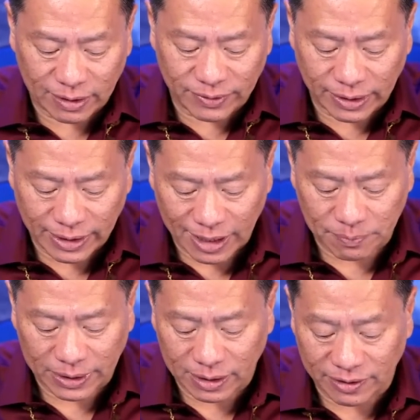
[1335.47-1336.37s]
very
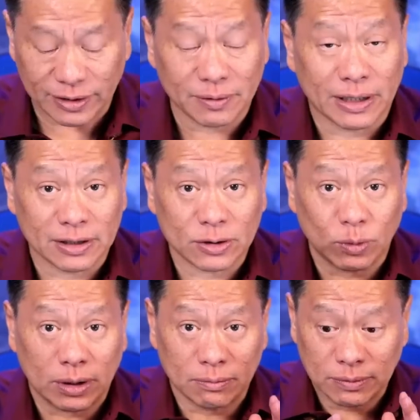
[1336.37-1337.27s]
happy and everything, but I just
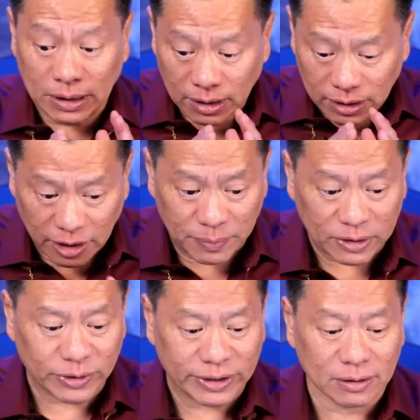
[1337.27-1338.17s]
want to keep it
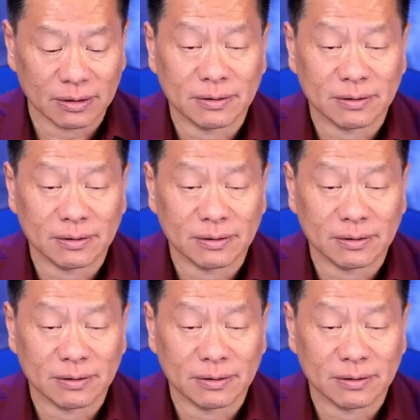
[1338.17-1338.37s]
real.